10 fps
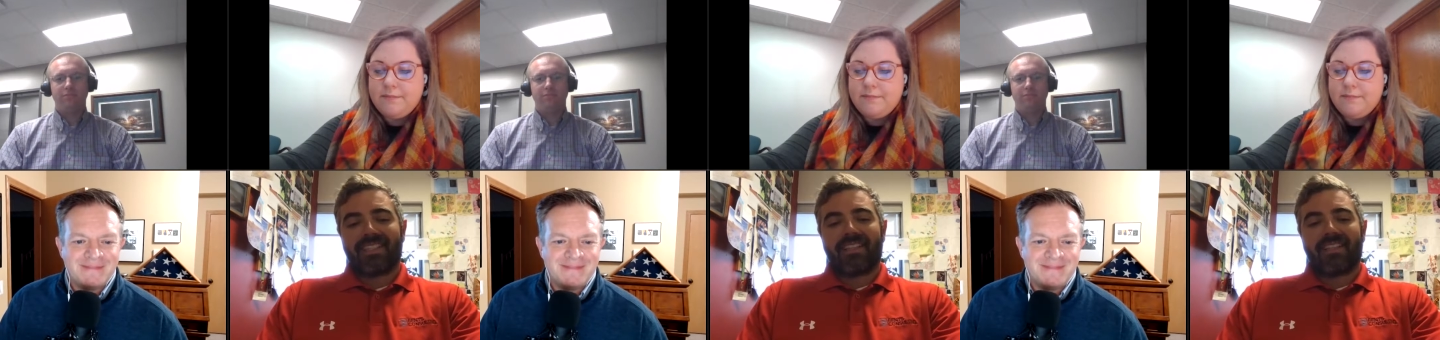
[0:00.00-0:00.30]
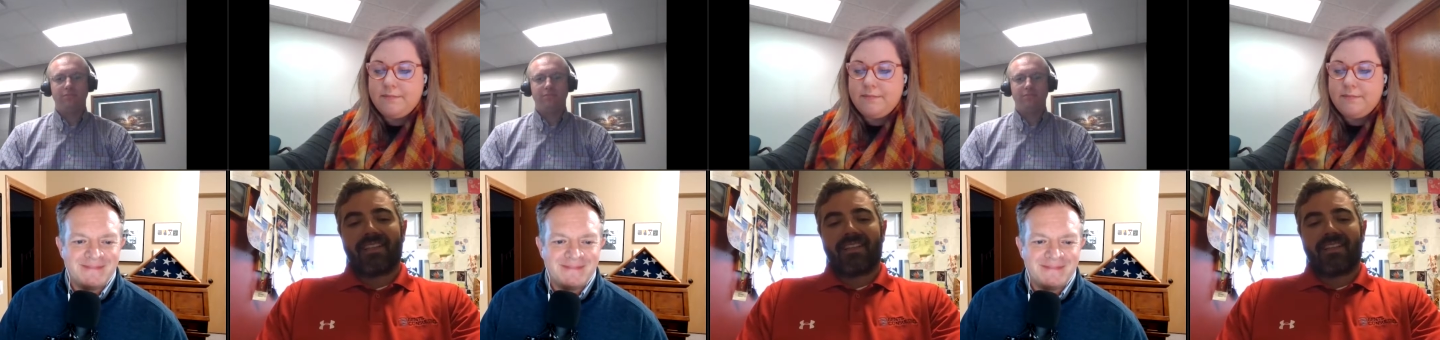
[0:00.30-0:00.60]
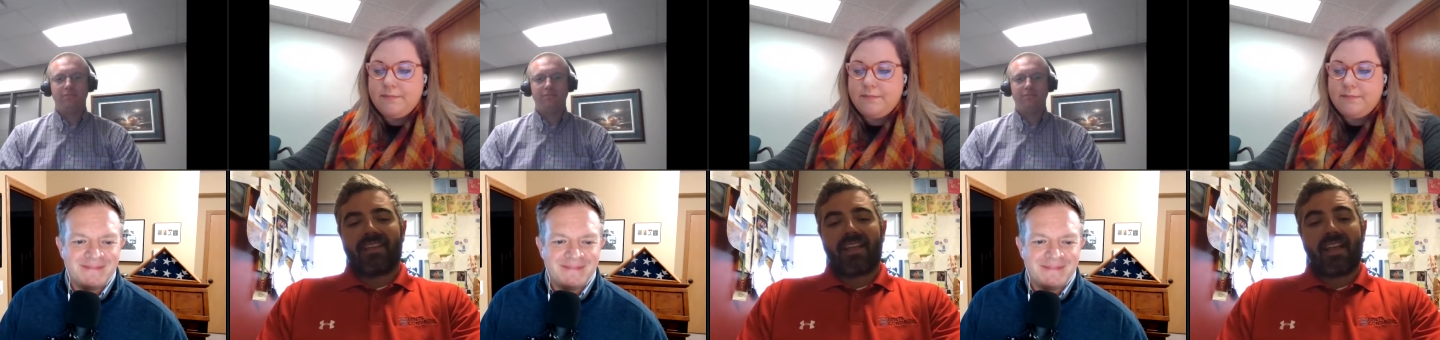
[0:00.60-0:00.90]

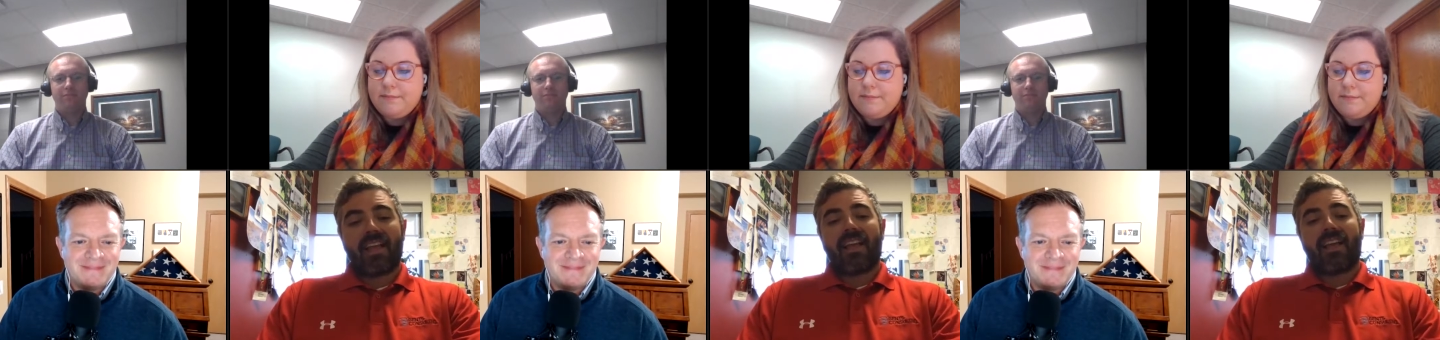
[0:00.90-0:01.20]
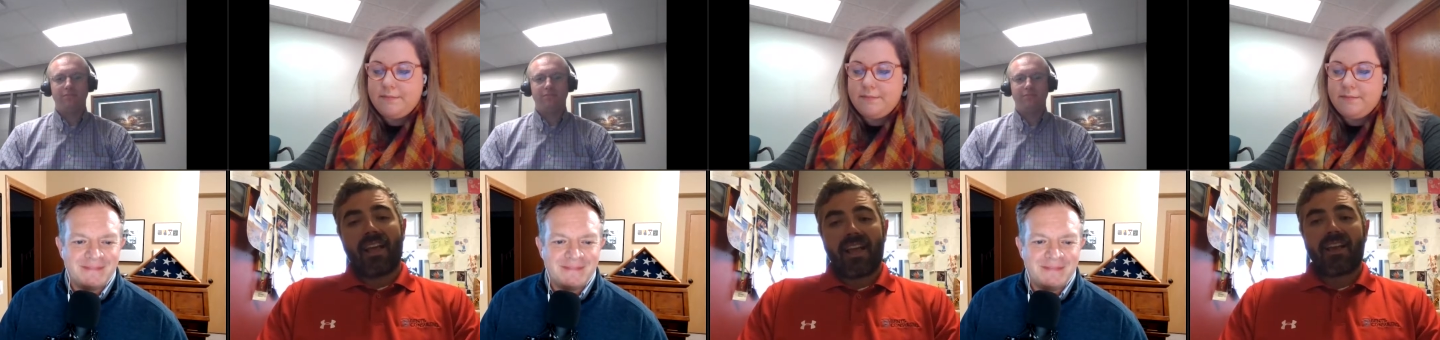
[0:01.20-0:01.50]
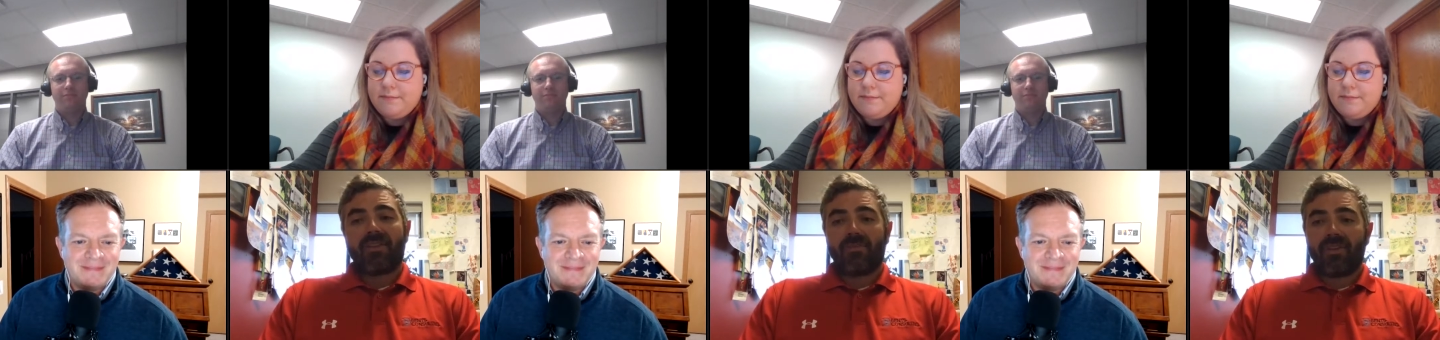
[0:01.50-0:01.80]

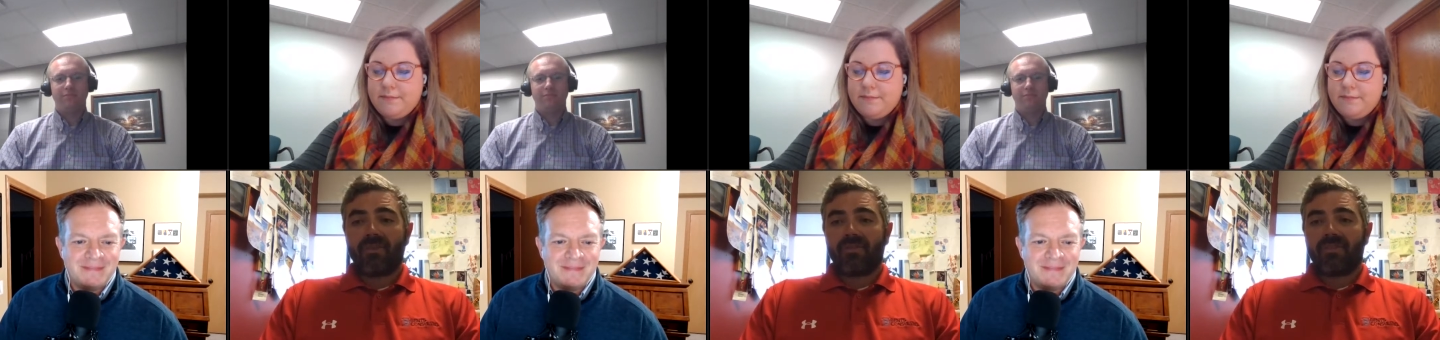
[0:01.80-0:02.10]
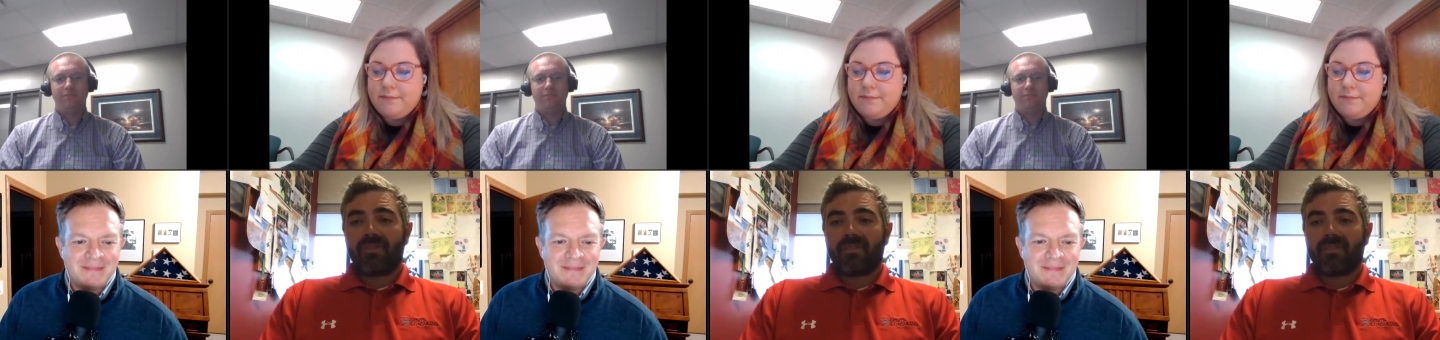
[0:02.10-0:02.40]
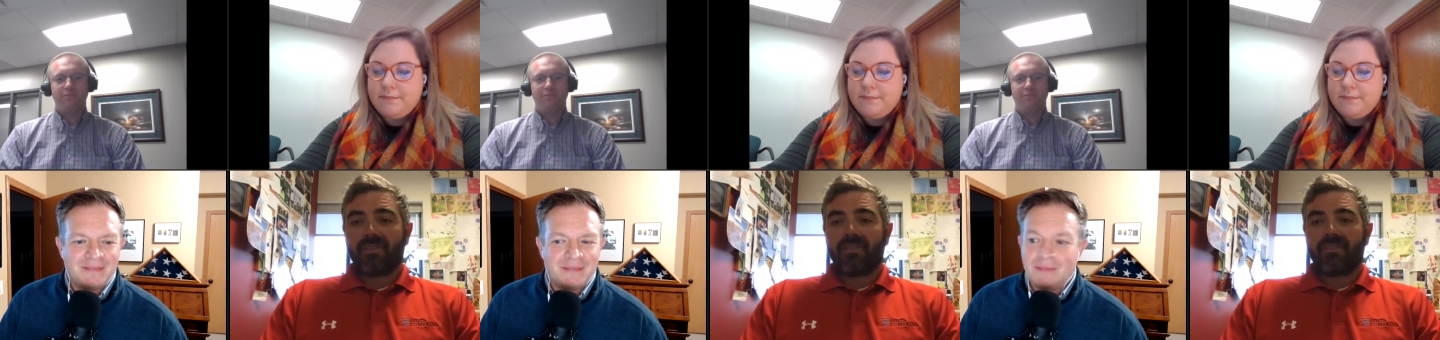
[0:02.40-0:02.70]

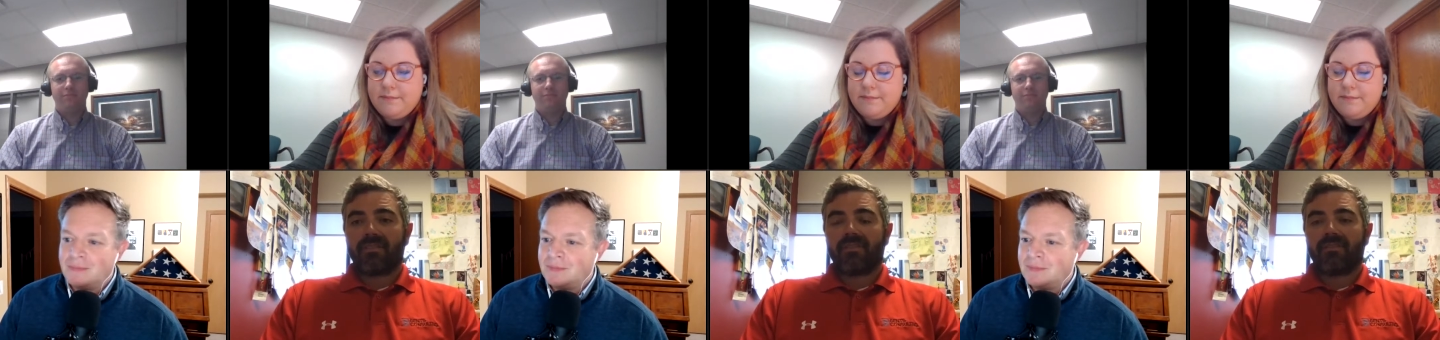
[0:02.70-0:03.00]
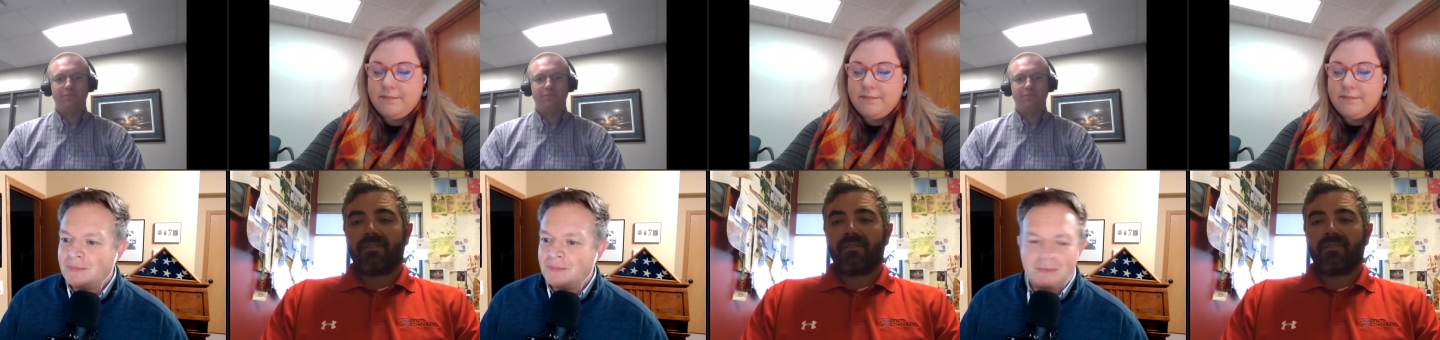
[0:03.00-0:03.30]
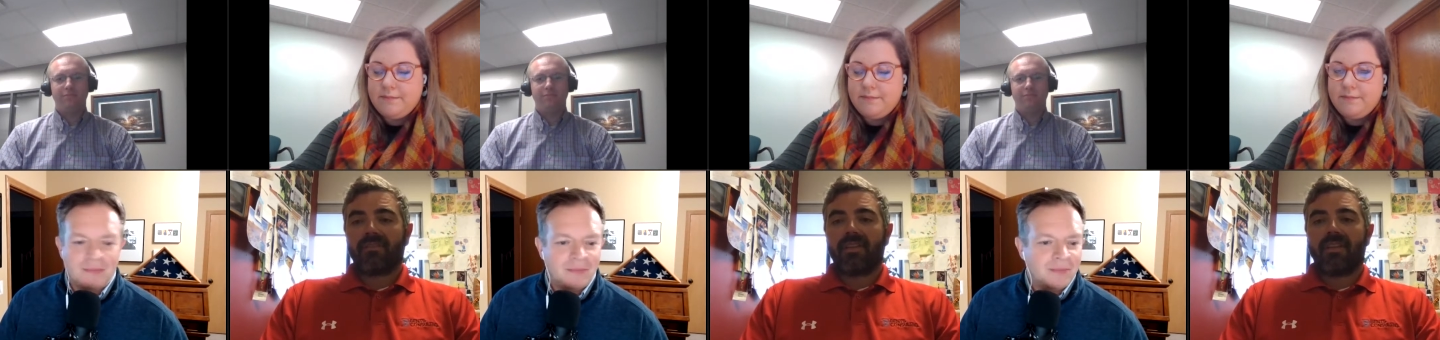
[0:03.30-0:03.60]
(silence)